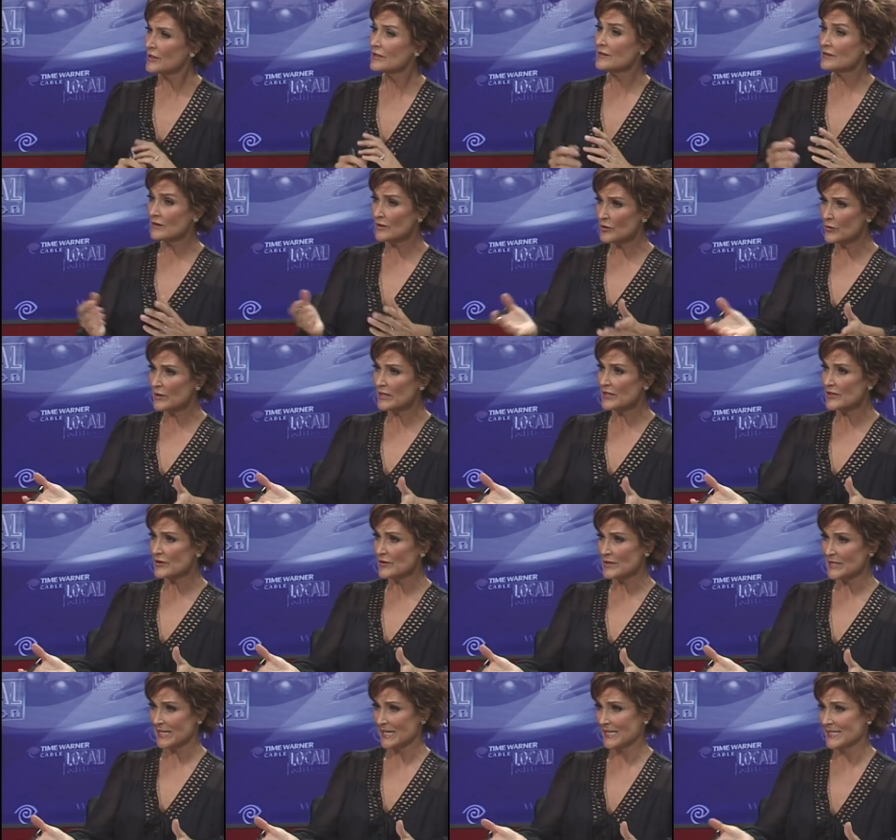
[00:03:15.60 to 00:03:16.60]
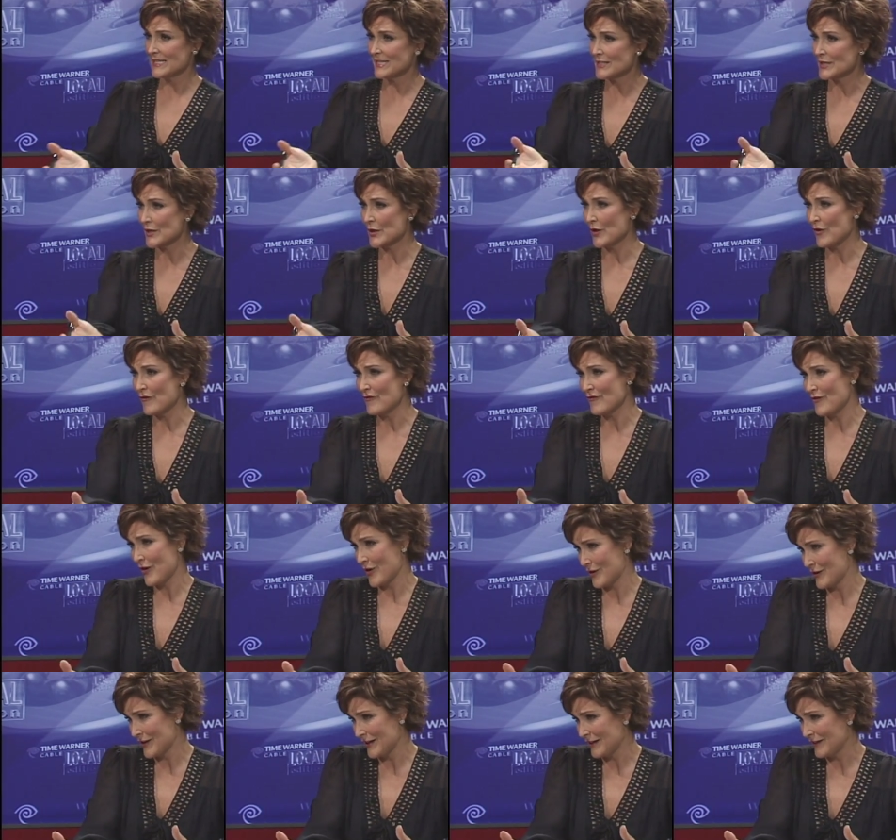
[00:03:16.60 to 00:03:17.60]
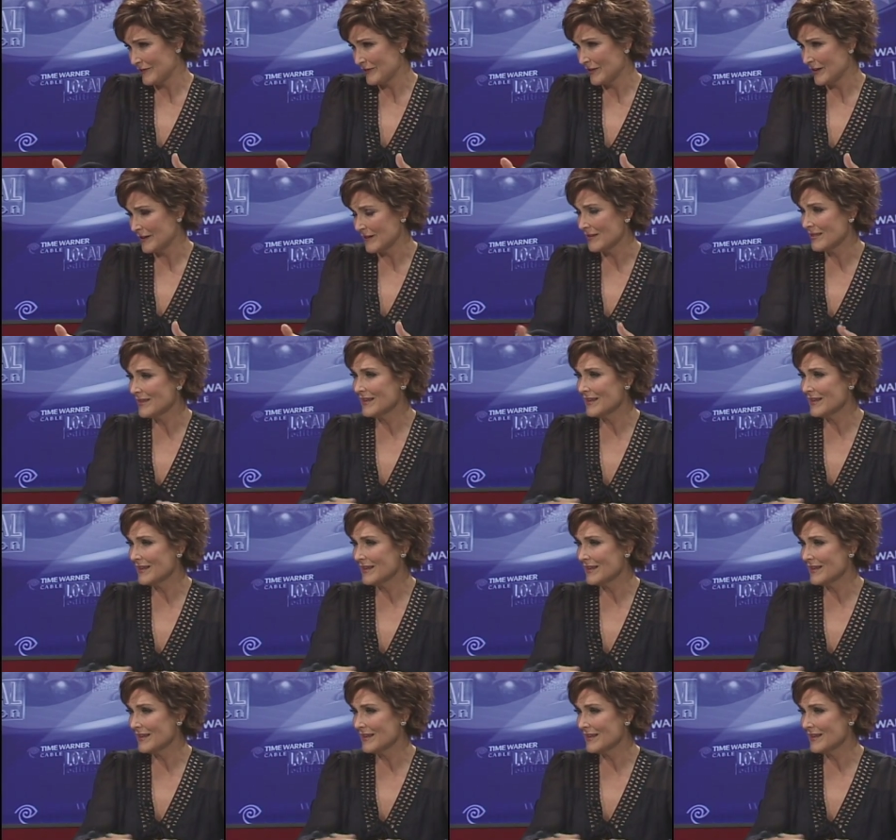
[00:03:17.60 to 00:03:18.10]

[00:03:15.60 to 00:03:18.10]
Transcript: uh, the critics who say it doesn't go far enough uh,